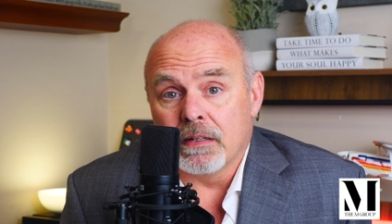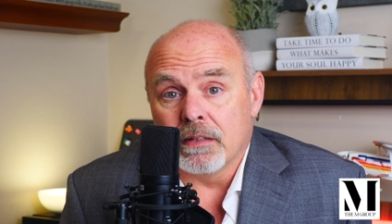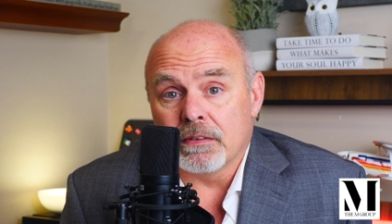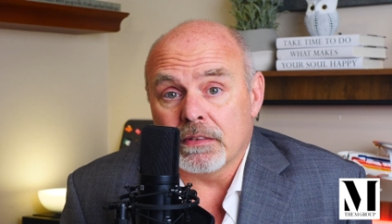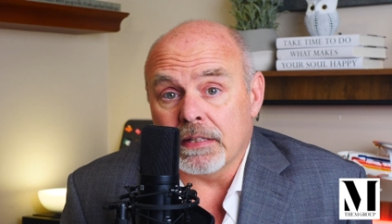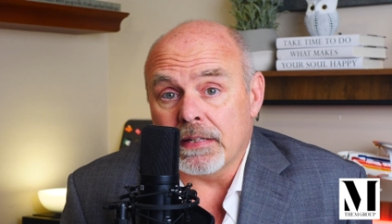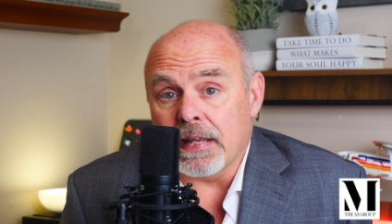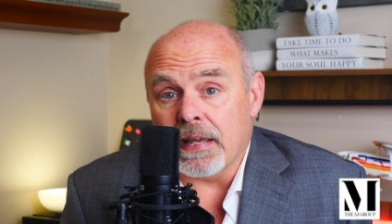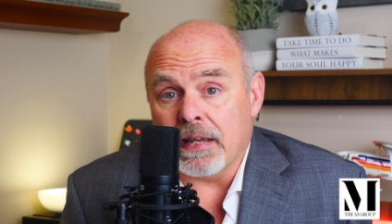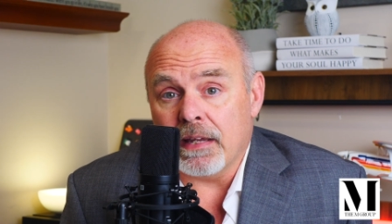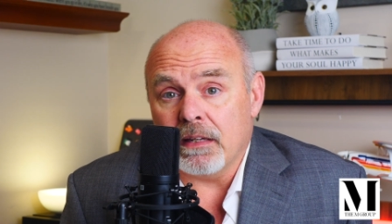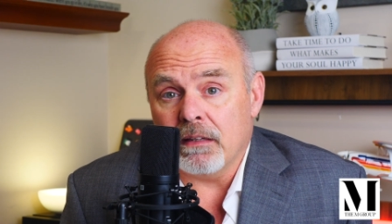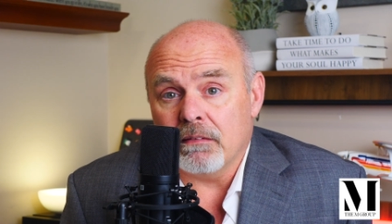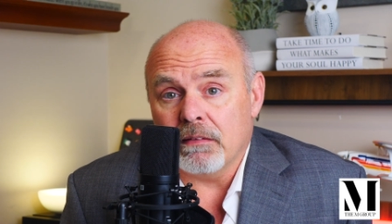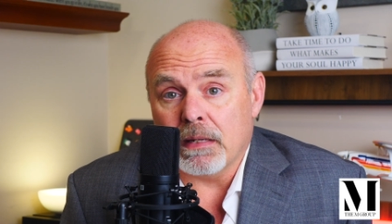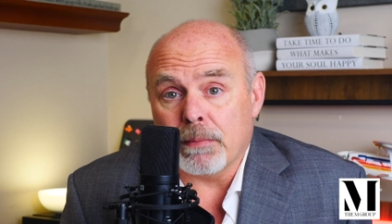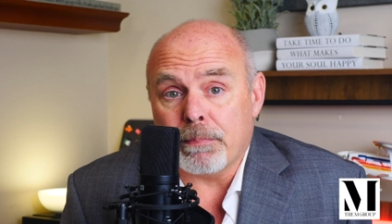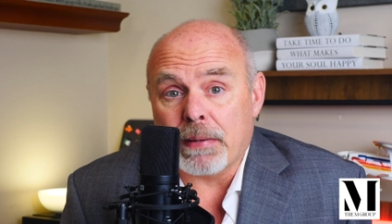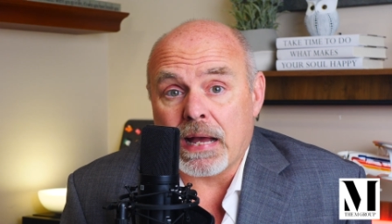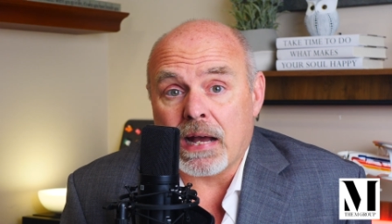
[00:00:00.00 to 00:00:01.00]
Today,
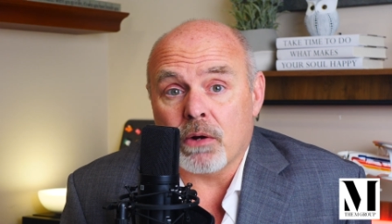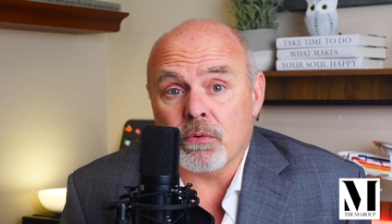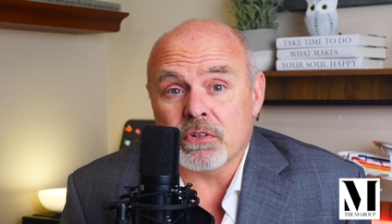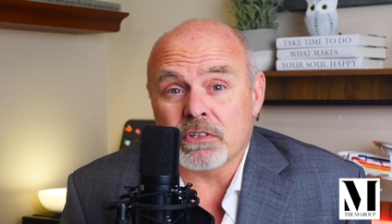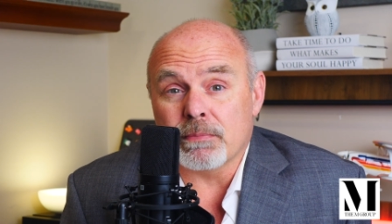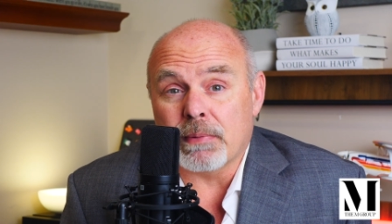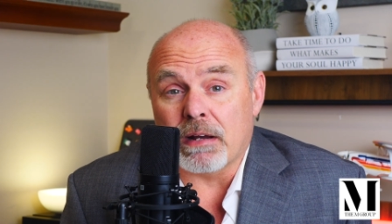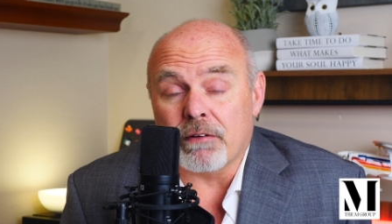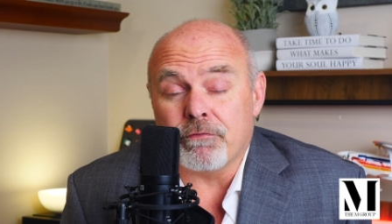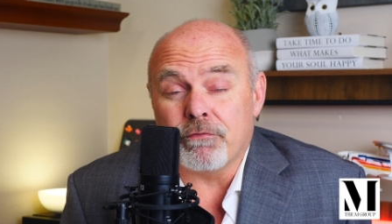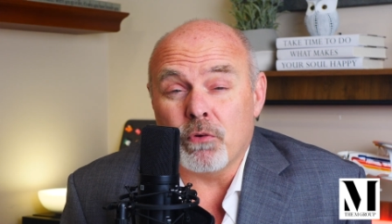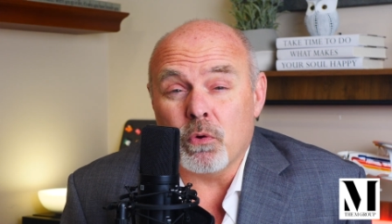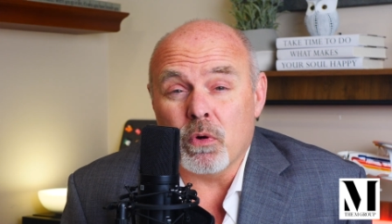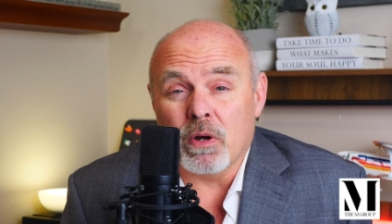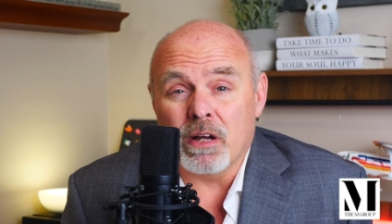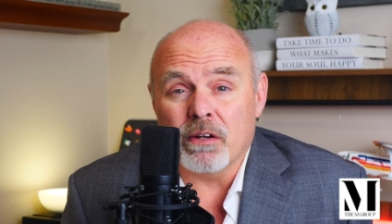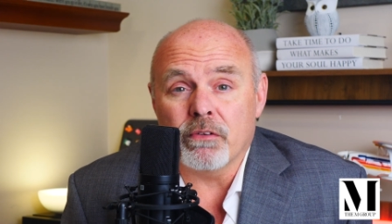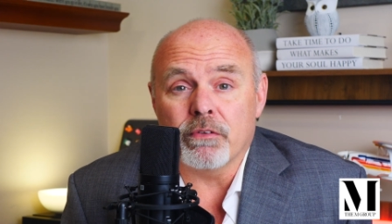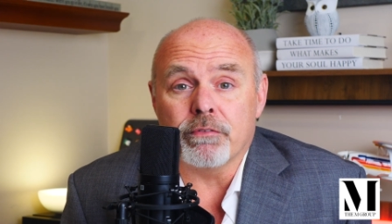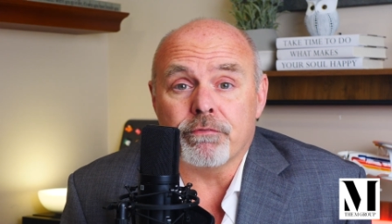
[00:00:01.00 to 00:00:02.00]
it powers about four
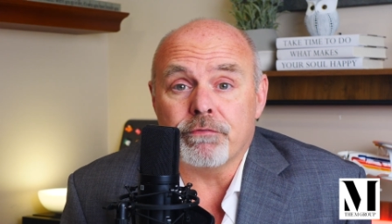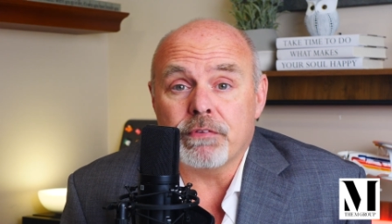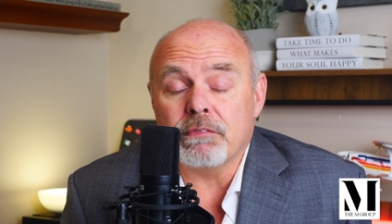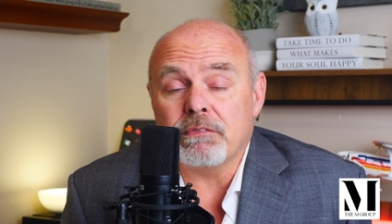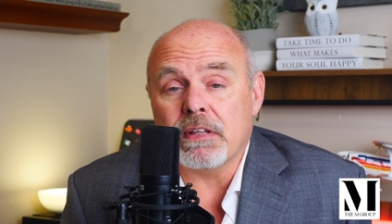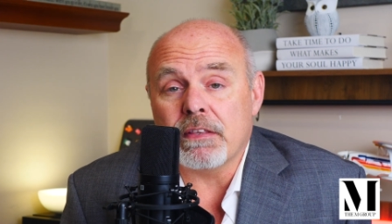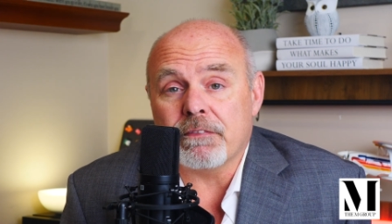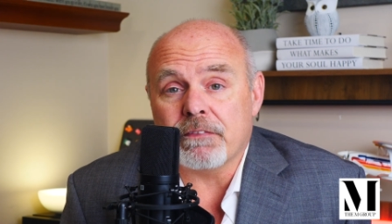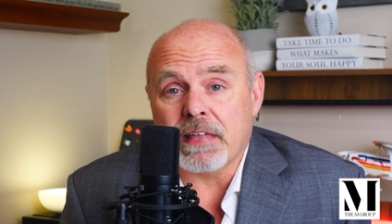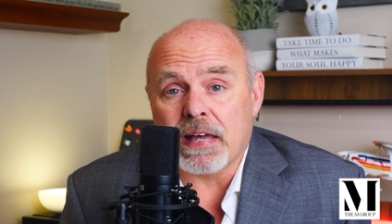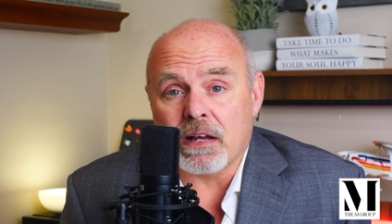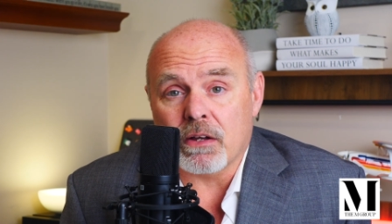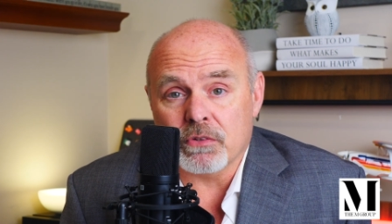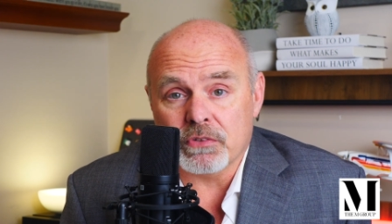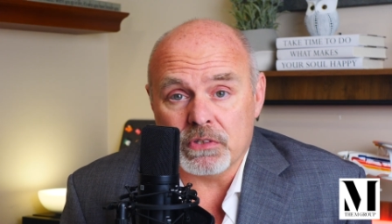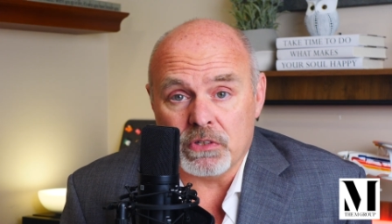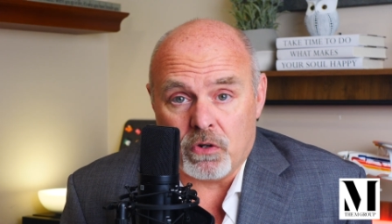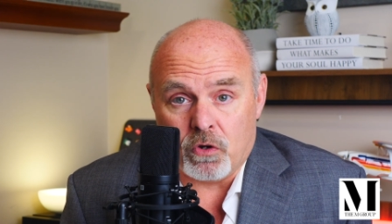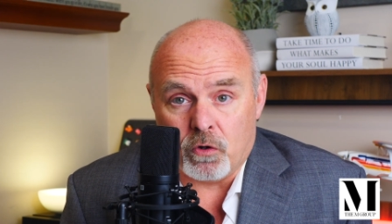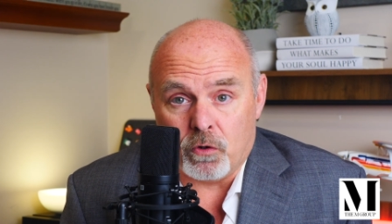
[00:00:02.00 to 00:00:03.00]
hundred fifty
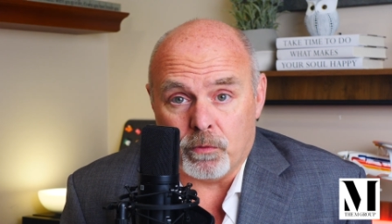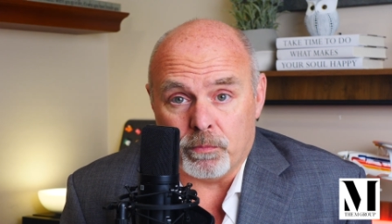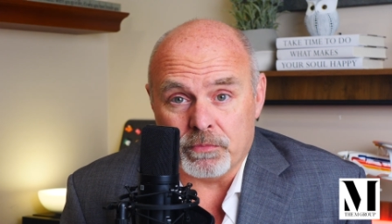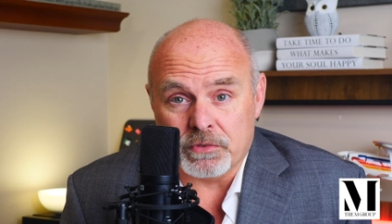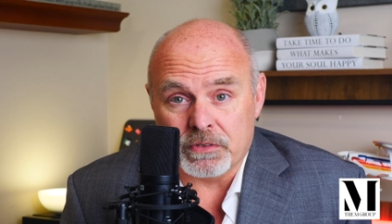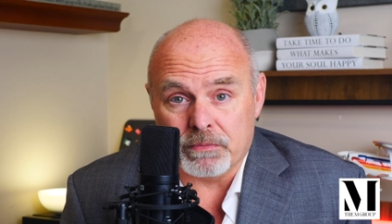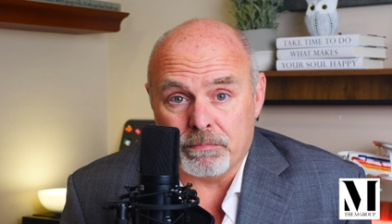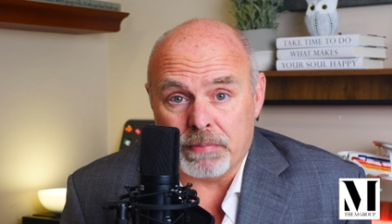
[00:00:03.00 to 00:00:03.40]
thousand homes,